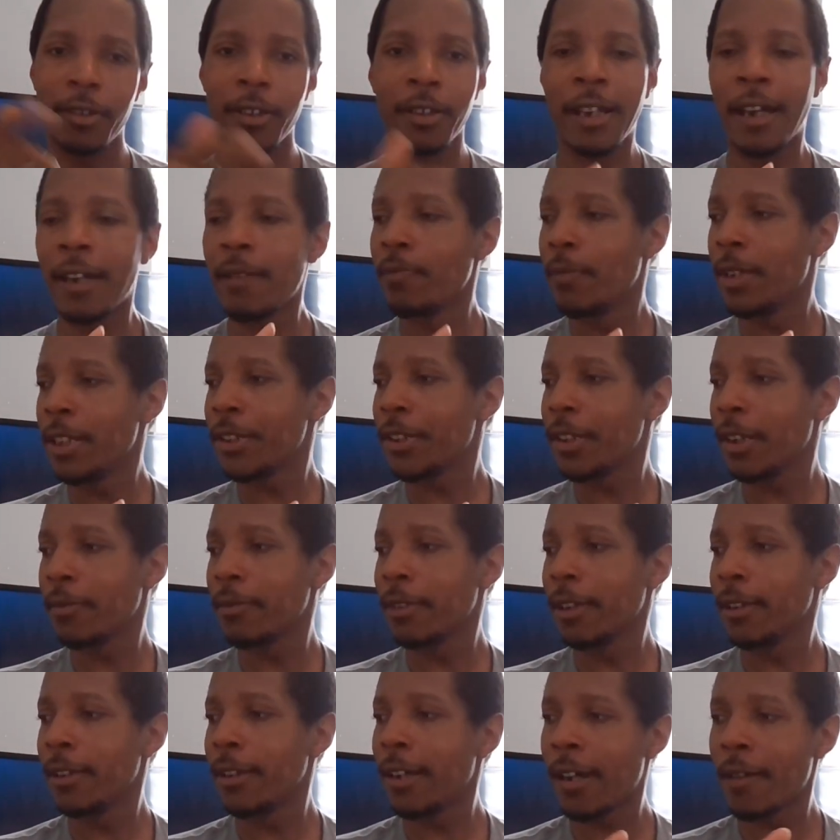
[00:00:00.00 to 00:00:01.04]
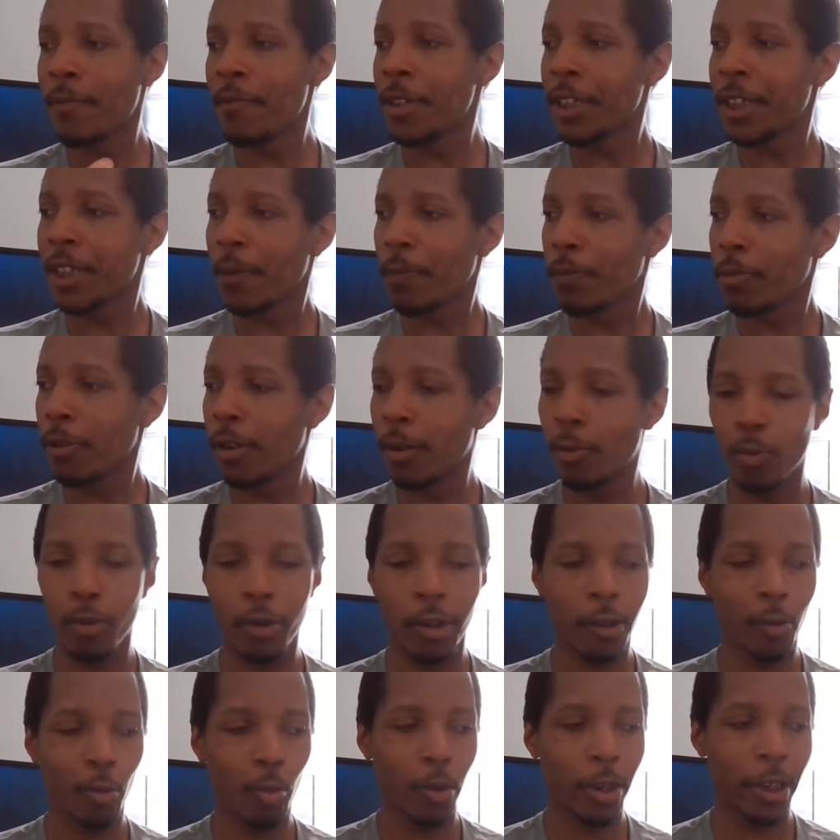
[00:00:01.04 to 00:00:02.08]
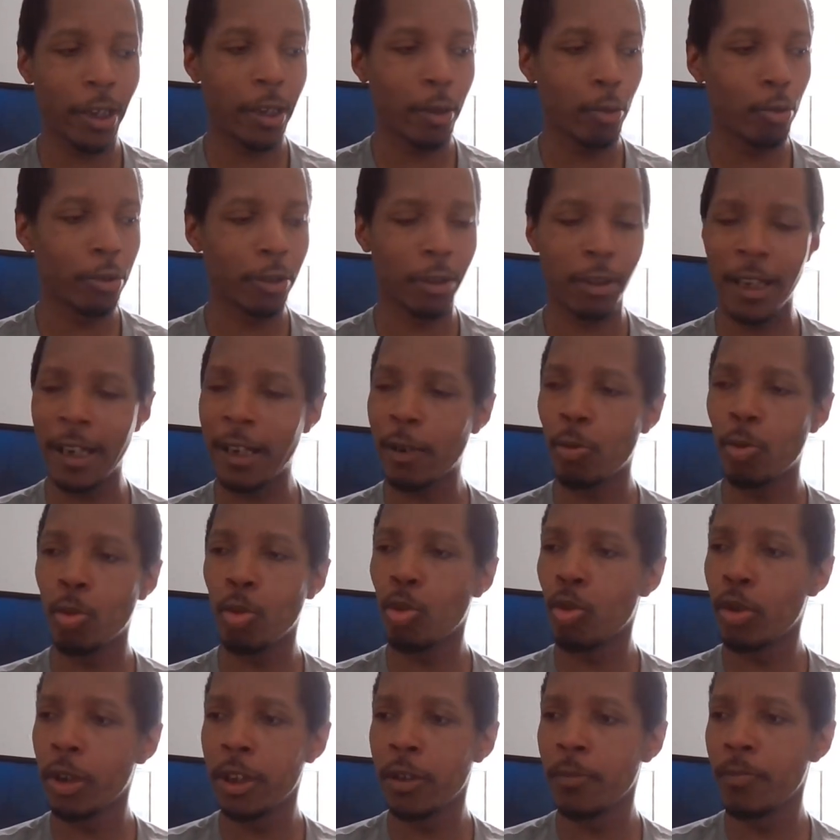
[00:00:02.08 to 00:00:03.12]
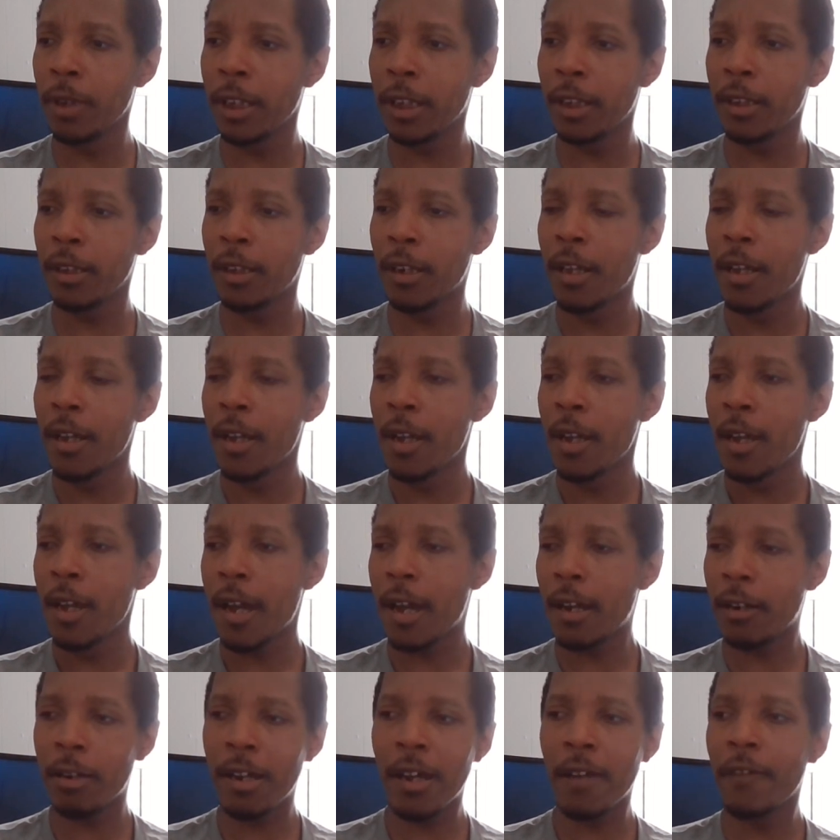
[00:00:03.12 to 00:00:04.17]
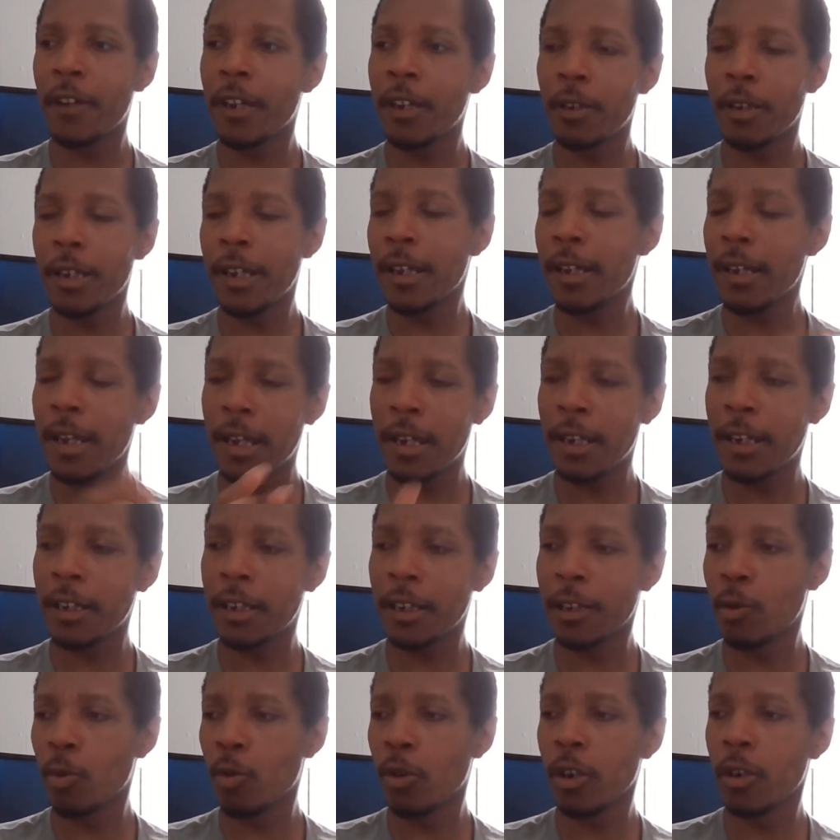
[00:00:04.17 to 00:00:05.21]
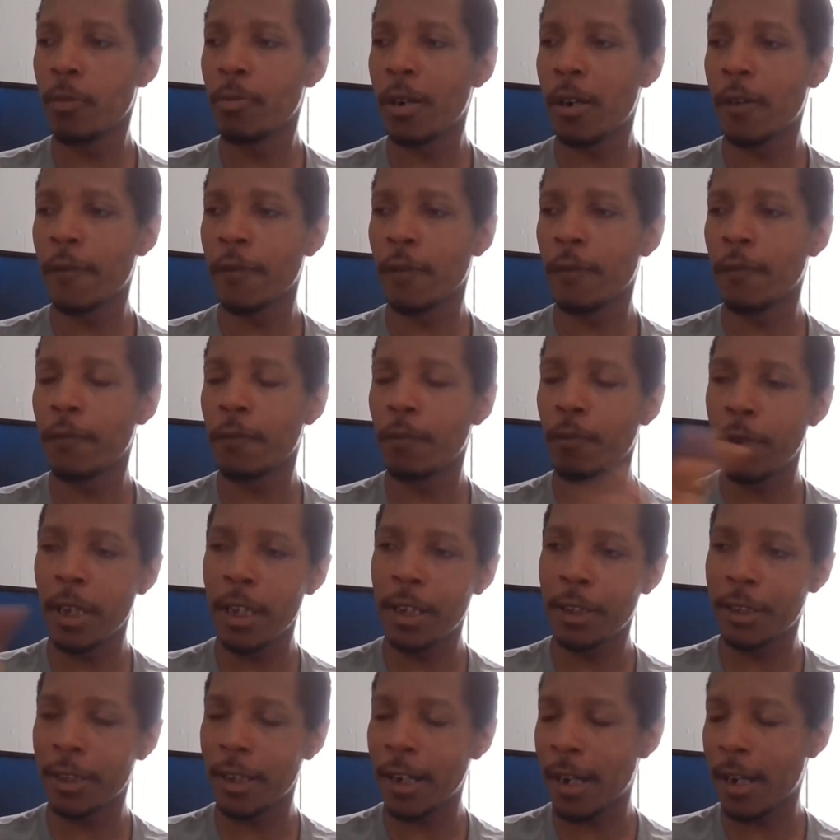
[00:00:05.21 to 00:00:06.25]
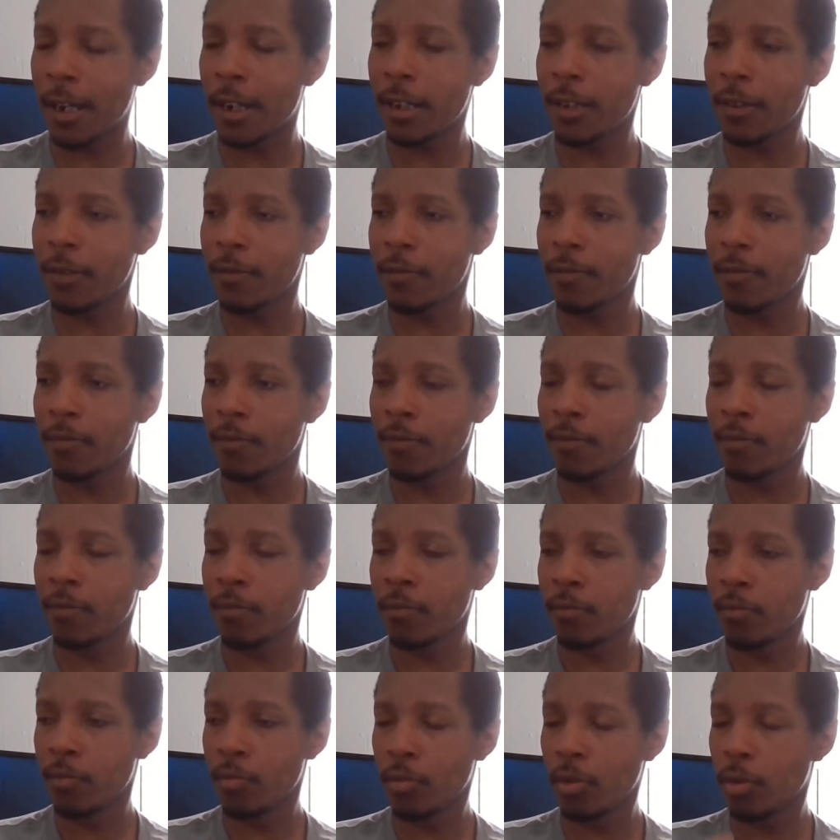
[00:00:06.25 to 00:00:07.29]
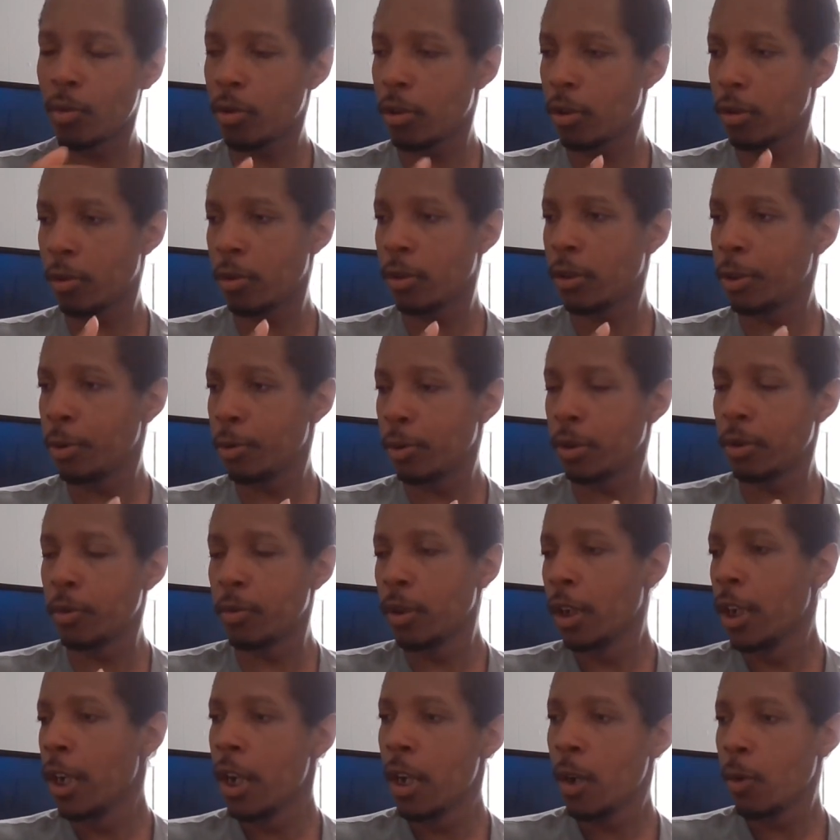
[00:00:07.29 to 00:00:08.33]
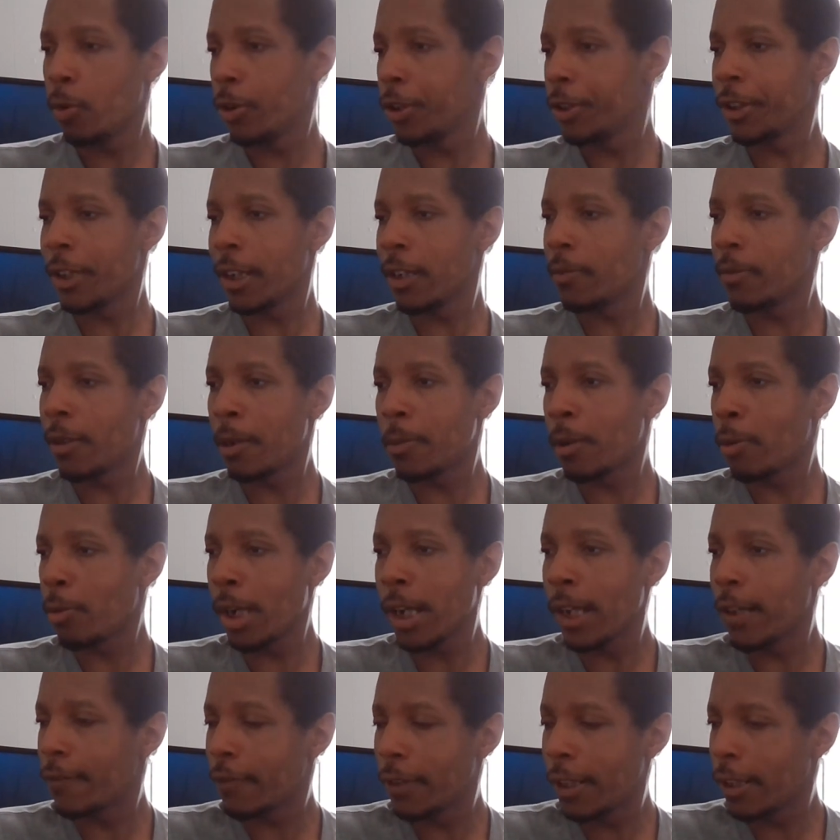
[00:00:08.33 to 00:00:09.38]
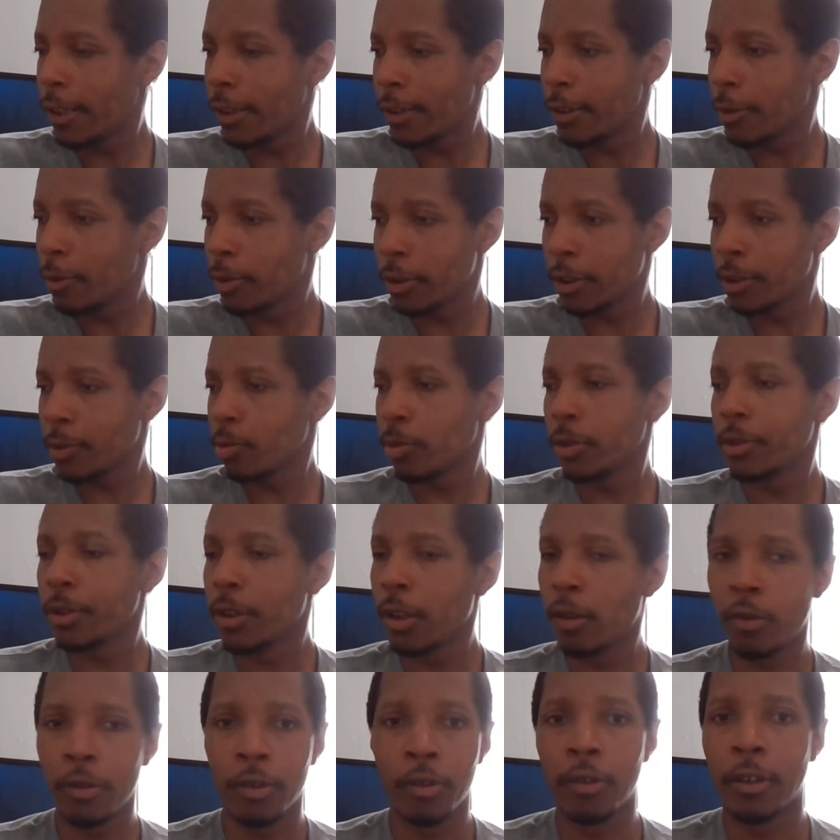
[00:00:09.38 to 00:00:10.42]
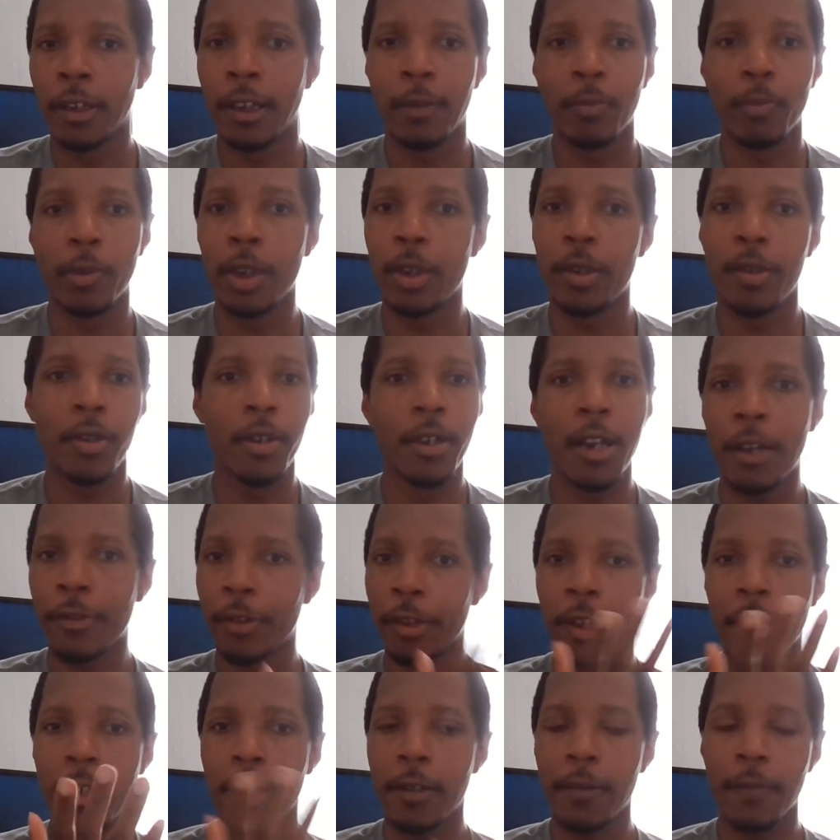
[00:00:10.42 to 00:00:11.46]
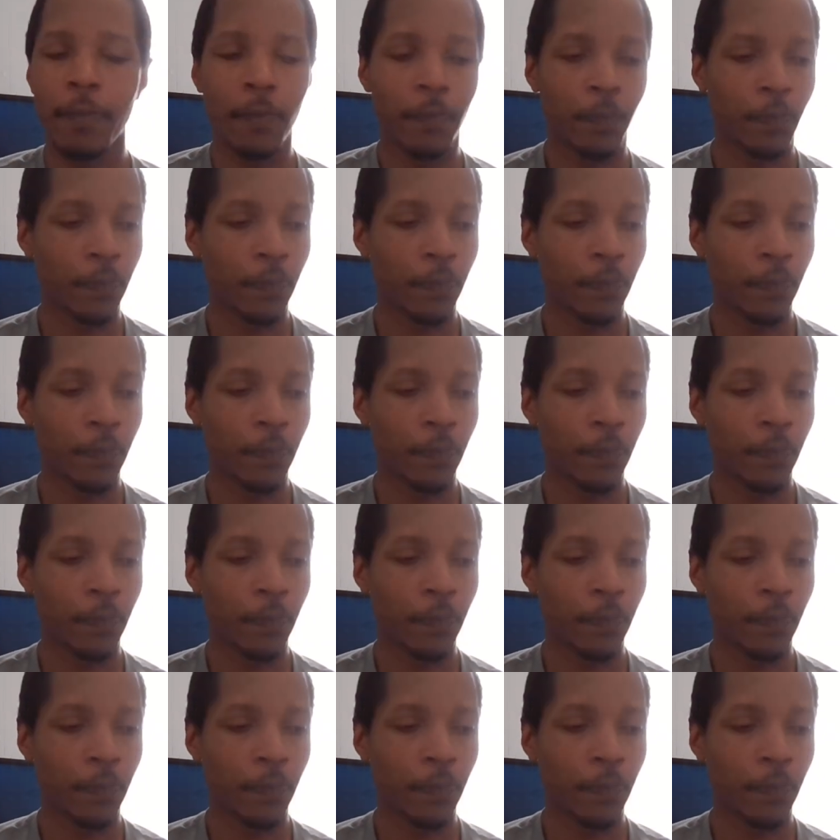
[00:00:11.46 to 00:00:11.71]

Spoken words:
Did I miss something? Did I miss the point where he was like, what mean I don't have anything to worry about from his side? Or what are you saying about my wife? What's going on? But nothing.